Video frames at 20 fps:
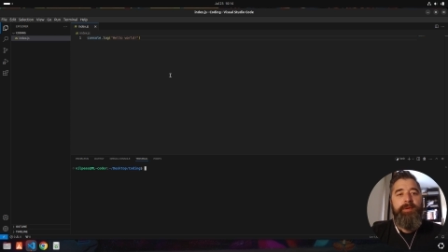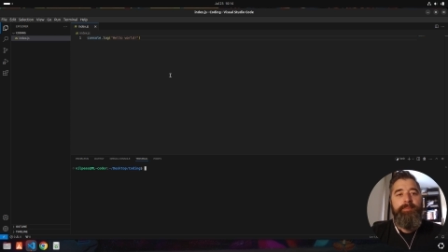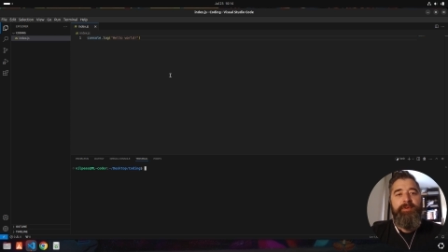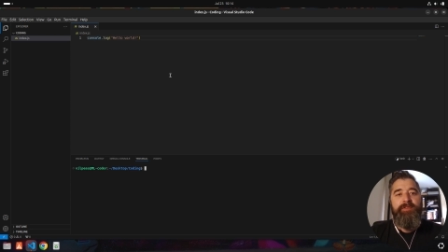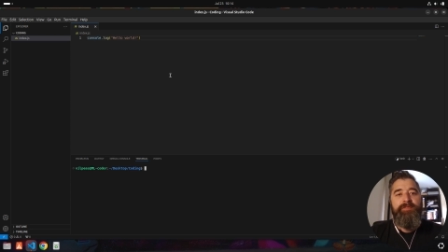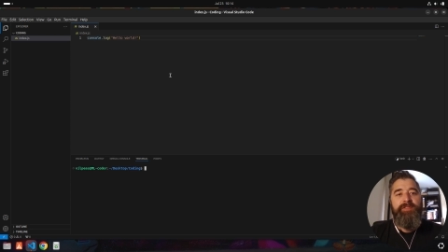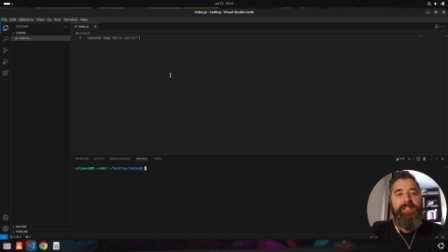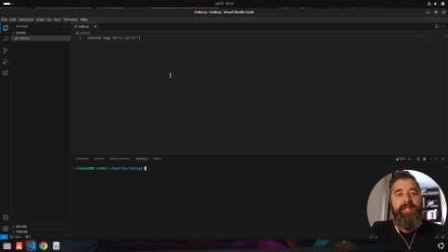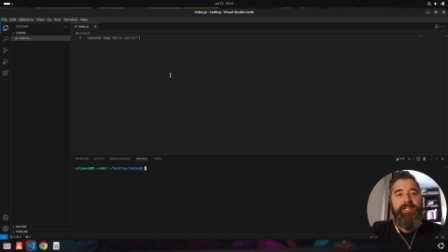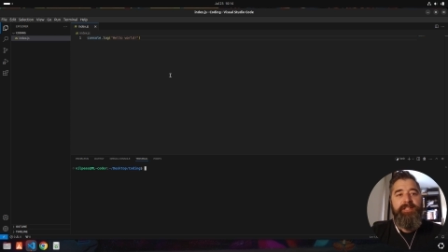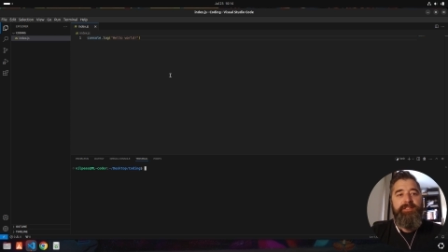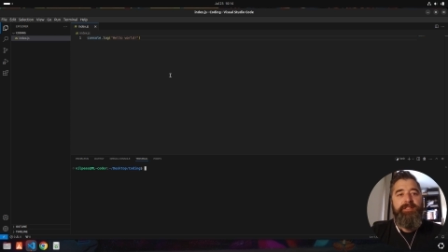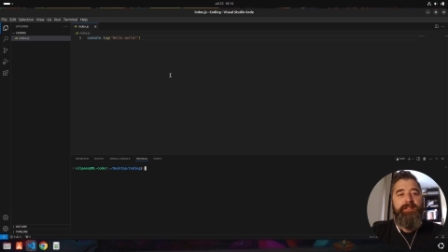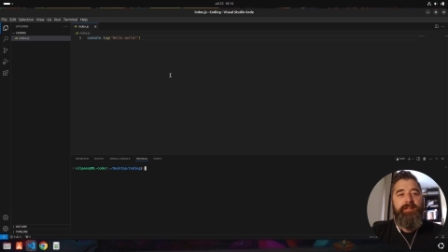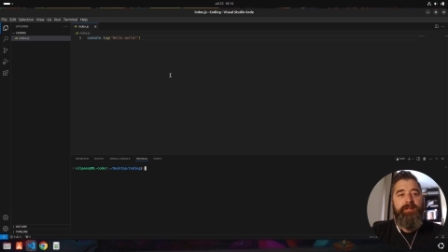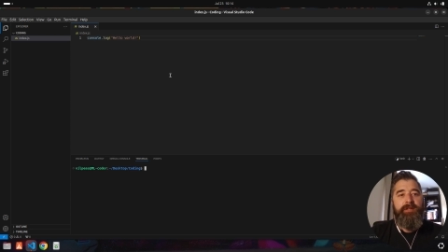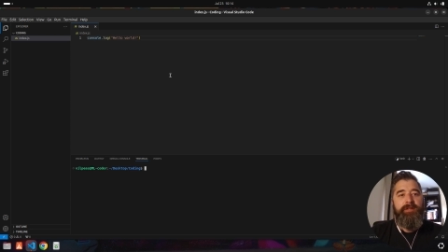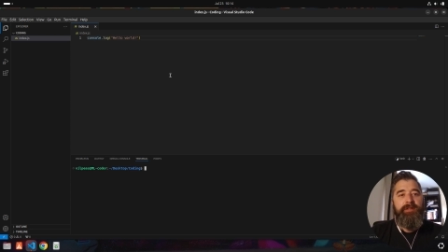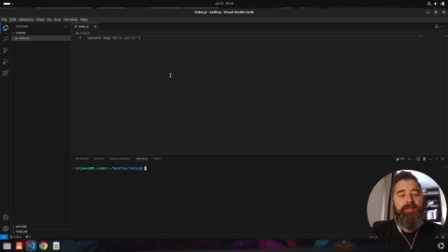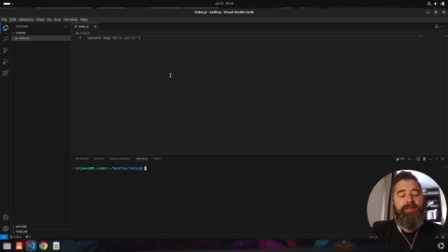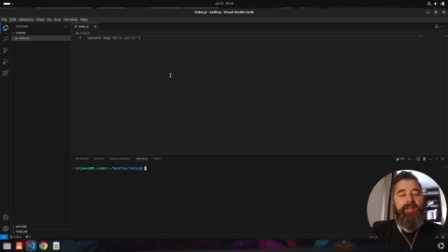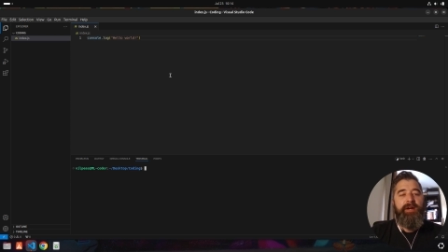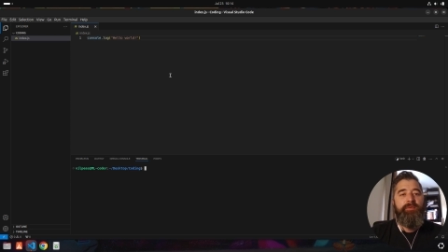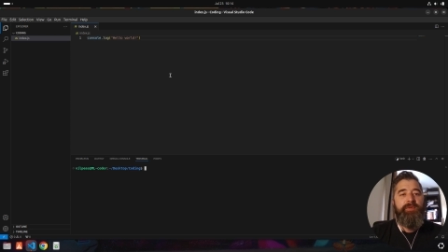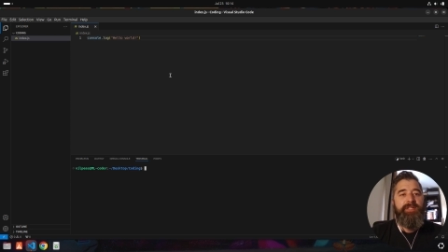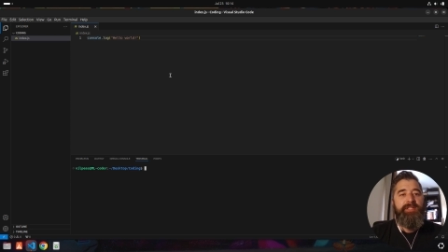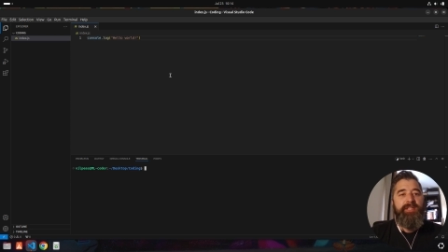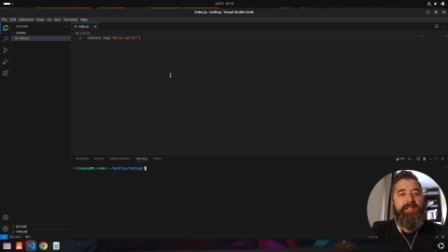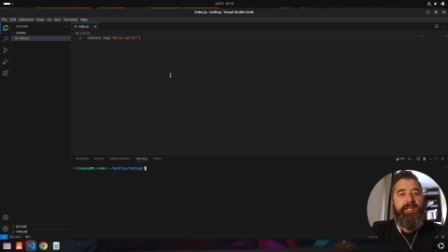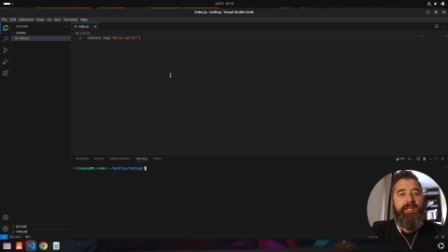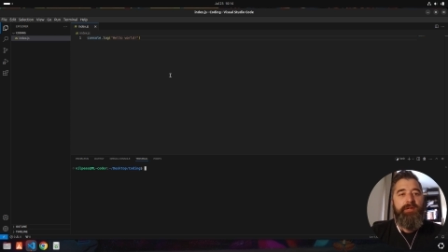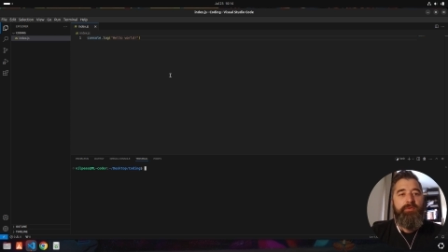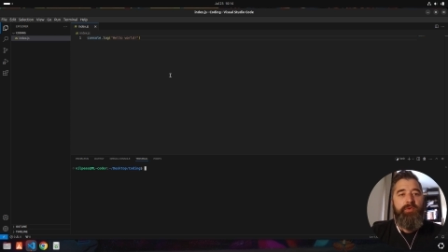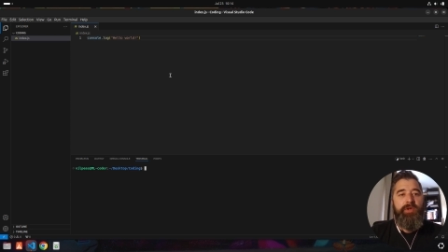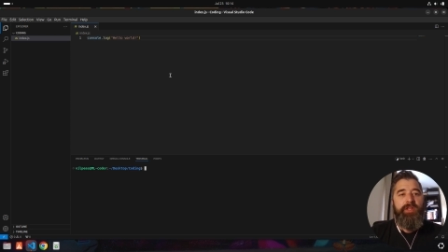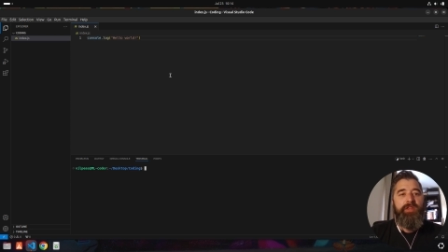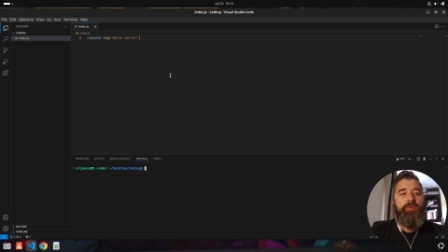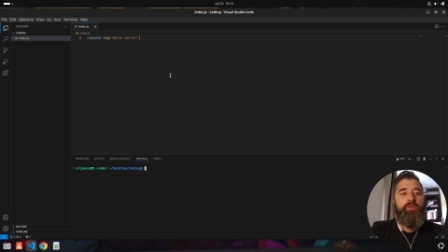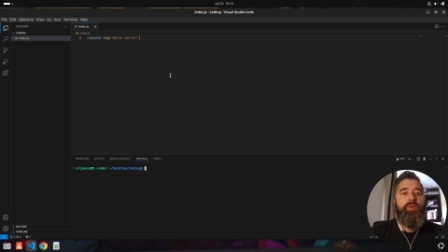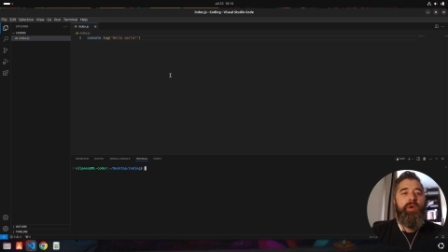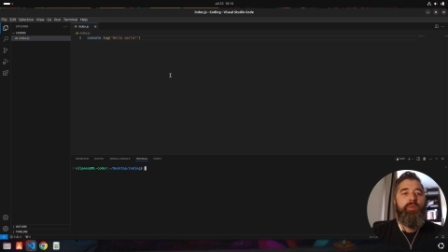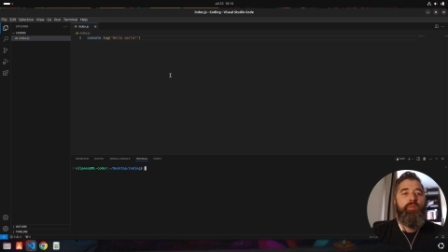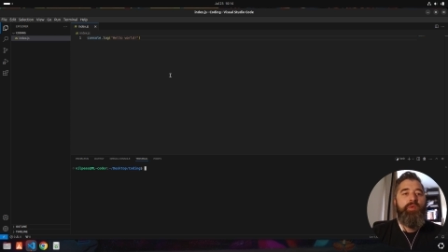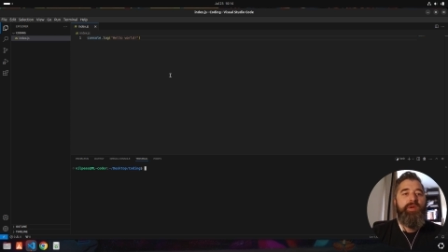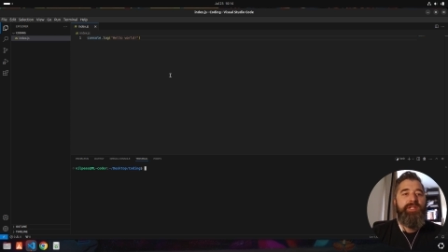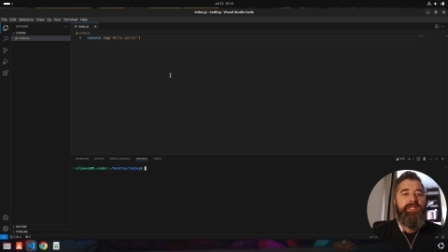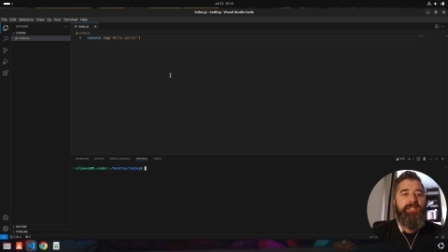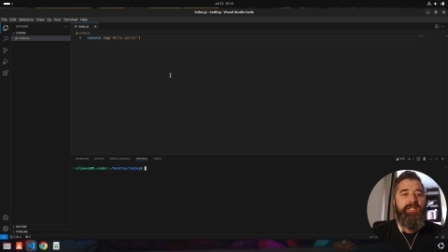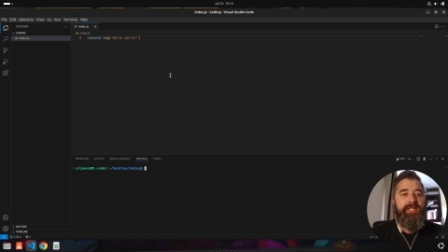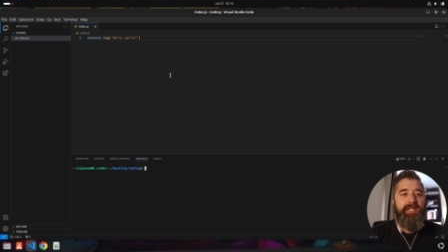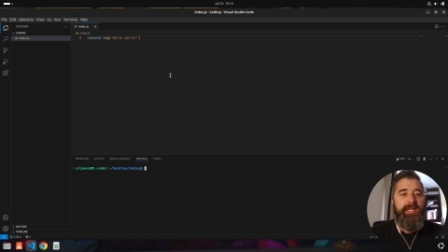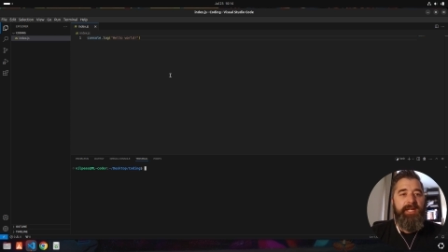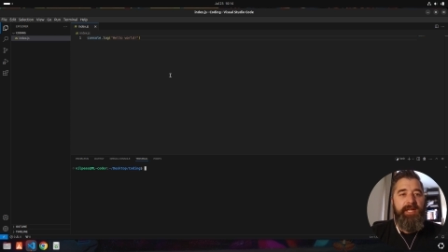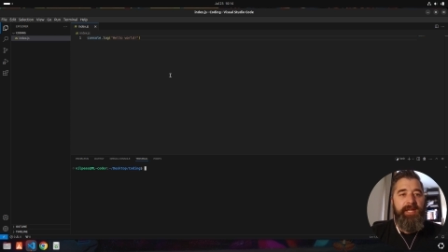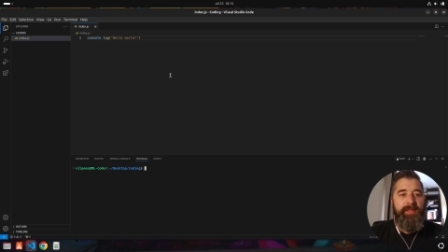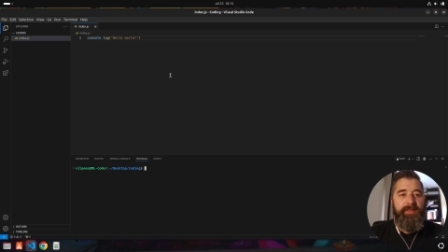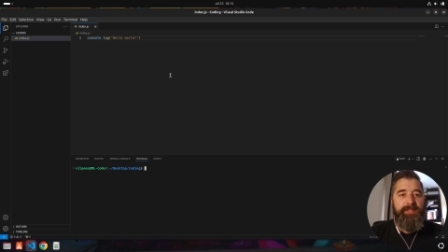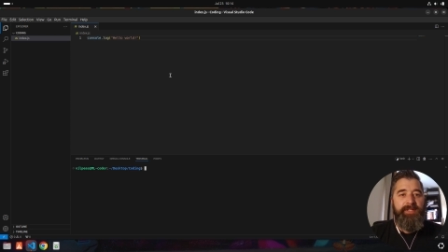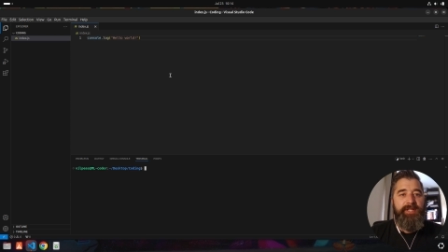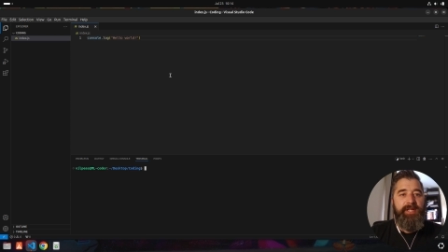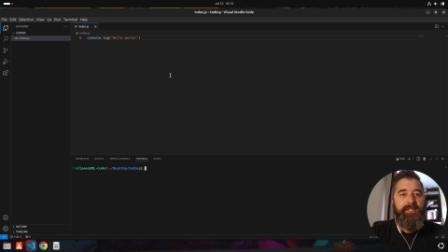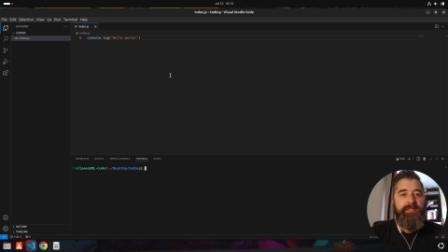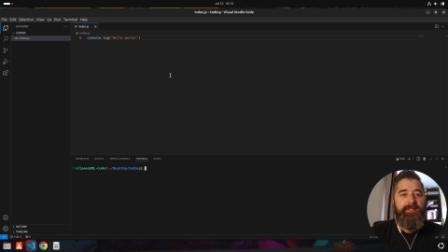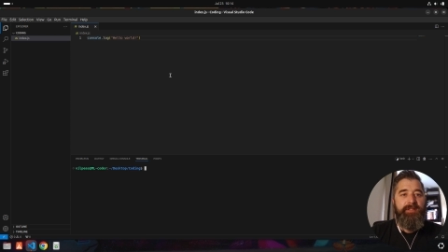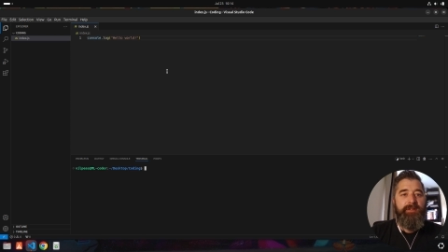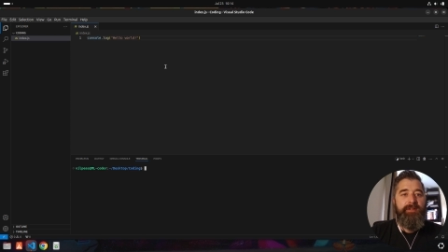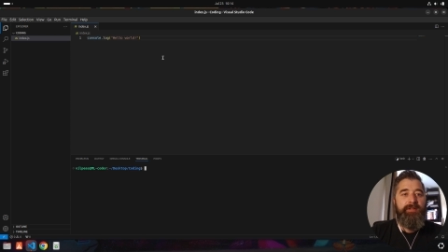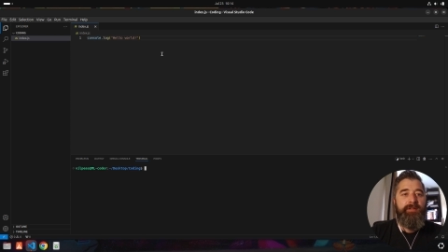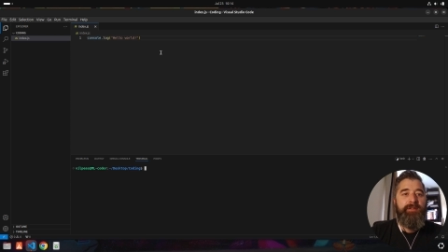of data that we're dealing with when we declare the data.